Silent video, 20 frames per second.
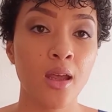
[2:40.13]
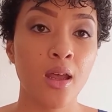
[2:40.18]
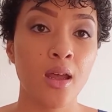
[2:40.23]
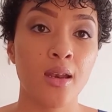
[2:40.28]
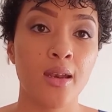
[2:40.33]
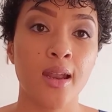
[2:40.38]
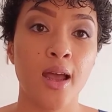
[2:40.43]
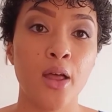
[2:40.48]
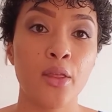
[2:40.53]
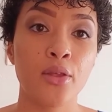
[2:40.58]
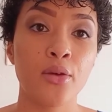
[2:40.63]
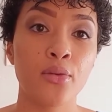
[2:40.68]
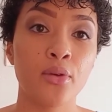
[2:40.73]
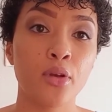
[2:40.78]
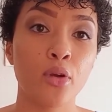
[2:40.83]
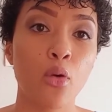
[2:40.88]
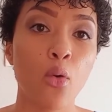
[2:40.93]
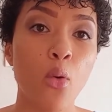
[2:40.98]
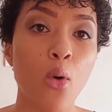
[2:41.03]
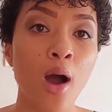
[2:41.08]
Now, the
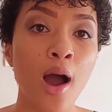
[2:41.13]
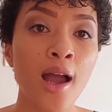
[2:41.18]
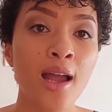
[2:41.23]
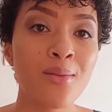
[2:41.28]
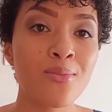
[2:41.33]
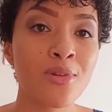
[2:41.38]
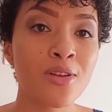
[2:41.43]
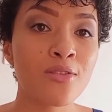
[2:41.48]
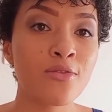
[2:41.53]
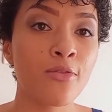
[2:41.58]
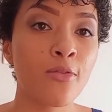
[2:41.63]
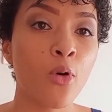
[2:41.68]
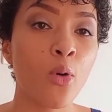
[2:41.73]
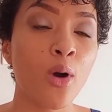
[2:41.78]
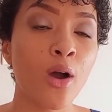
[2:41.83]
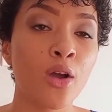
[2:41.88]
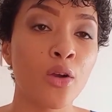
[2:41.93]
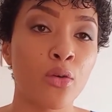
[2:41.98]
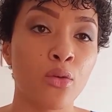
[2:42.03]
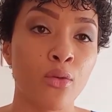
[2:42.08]
requirement for
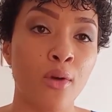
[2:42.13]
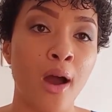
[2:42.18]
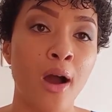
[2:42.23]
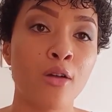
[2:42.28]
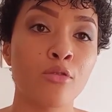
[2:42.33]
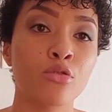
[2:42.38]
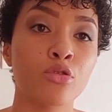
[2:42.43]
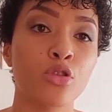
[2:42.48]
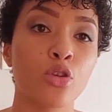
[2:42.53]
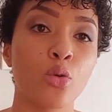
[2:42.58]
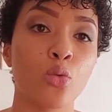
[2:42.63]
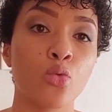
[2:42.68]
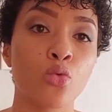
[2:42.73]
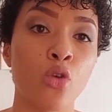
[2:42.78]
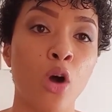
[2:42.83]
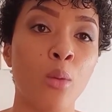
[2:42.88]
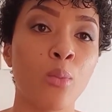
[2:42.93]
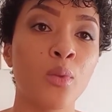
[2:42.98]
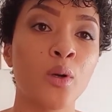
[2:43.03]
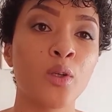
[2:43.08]
a round
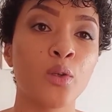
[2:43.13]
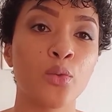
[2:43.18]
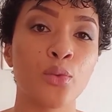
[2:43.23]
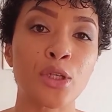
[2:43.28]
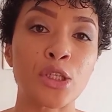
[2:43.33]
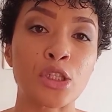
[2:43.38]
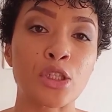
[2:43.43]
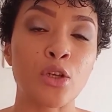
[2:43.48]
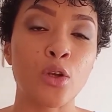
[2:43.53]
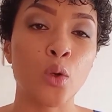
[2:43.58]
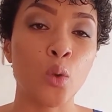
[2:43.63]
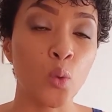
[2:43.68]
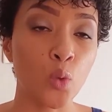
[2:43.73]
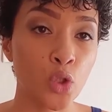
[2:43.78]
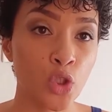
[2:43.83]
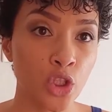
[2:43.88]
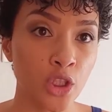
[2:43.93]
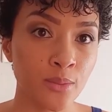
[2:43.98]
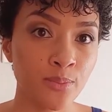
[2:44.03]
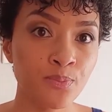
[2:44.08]
robin
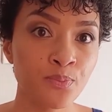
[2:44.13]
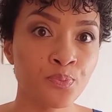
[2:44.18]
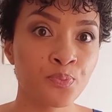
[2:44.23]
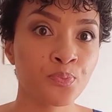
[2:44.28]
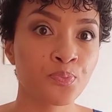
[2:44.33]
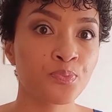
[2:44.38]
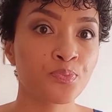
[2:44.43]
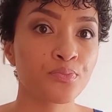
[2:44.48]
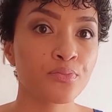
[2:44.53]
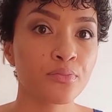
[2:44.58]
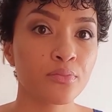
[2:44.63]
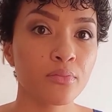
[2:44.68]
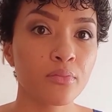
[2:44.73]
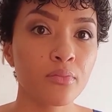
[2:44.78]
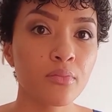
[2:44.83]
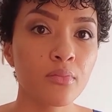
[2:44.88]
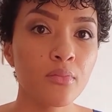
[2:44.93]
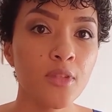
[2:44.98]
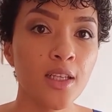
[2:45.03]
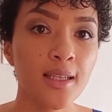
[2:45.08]
resolution
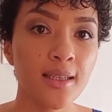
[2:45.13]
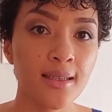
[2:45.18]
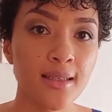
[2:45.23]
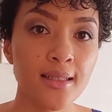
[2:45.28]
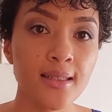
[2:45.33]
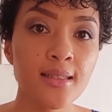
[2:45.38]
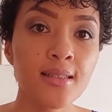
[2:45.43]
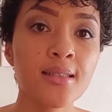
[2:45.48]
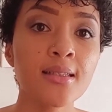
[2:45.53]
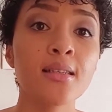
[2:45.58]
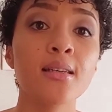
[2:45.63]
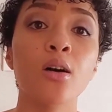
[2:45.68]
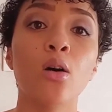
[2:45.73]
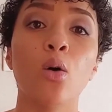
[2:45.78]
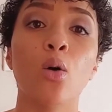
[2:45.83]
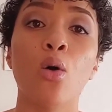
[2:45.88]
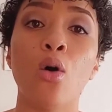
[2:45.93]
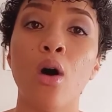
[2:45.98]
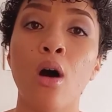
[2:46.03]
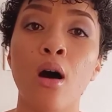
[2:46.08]
is
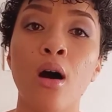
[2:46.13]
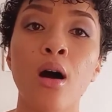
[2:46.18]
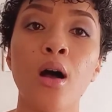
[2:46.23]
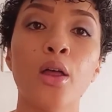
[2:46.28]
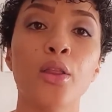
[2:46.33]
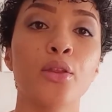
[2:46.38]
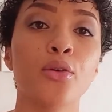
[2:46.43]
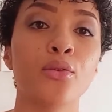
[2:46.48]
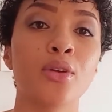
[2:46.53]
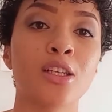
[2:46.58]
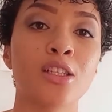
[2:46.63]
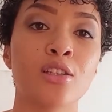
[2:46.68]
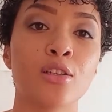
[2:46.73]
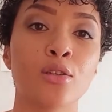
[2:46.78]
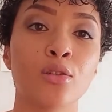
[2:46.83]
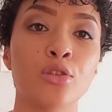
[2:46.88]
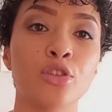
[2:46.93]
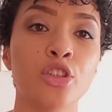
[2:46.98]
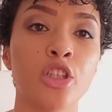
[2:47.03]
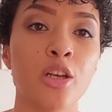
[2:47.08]
the
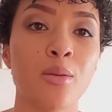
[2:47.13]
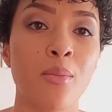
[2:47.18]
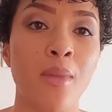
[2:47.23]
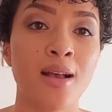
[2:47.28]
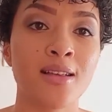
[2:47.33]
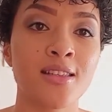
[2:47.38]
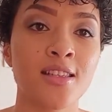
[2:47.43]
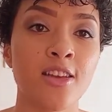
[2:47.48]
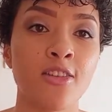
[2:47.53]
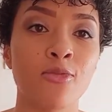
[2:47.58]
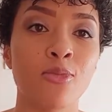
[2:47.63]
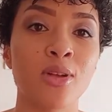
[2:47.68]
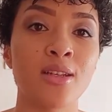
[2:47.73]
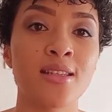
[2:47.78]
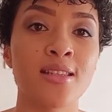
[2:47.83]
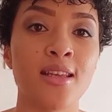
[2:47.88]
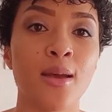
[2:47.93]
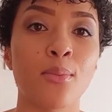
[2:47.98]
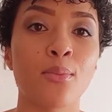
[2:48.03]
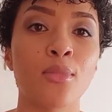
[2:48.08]
resolution must have been
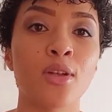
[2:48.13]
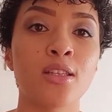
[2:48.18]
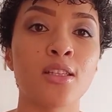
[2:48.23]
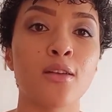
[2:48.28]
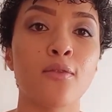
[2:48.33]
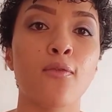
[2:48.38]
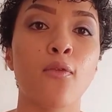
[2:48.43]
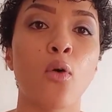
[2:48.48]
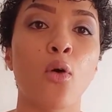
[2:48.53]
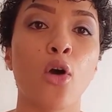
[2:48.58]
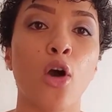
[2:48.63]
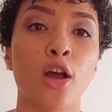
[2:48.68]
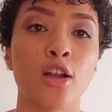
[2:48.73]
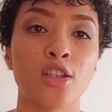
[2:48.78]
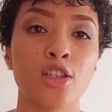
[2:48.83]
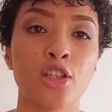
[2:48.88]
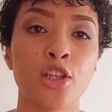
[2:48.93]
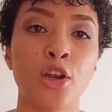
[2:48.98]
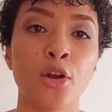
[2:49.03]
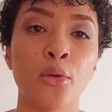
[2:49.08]
submitted for
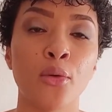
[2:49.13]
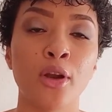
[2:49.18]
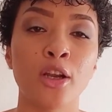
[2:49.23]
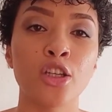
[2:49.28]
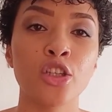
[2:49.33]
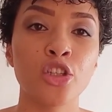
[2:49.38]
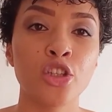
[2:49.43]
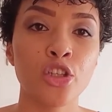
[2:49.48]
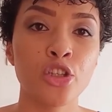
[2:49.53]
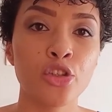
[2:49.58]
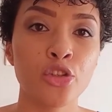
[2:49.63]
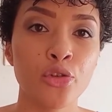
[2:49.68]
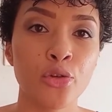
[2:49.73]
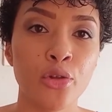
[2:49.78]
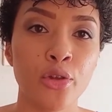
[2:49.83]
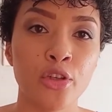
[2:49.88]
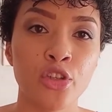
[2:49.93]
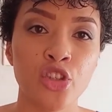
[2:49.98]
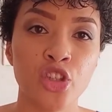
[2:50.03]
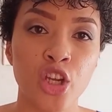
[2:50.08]
consideration to
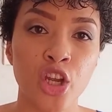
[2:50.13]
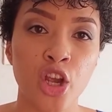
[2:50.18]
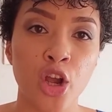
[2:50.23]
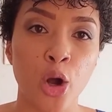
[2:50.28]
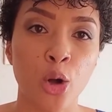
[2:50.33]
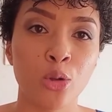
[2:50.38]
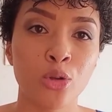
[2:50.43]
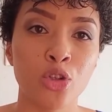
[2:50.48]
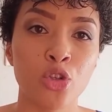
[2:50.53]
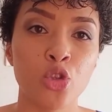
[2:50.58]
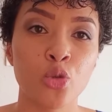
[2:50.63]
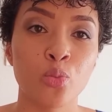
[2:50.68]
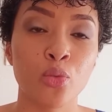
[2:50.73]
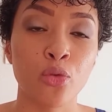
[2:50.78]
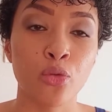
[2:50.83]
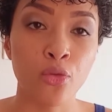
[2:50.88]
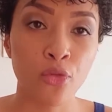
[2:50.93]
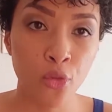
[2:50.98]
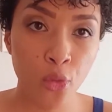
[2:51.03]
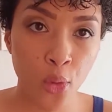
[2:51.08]
the shareholders
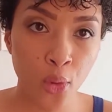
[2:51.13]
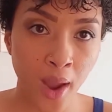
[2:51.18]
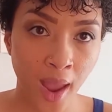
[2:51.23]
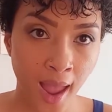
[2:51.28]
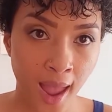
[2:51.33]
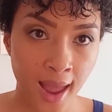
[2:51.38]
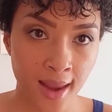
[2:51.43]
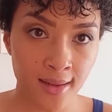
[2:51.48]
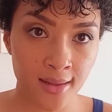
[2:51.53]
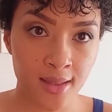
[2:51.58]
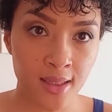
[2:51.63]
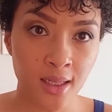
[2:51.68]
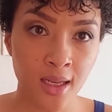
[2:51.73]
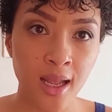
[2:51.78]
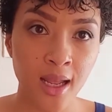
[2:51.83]
beforehand,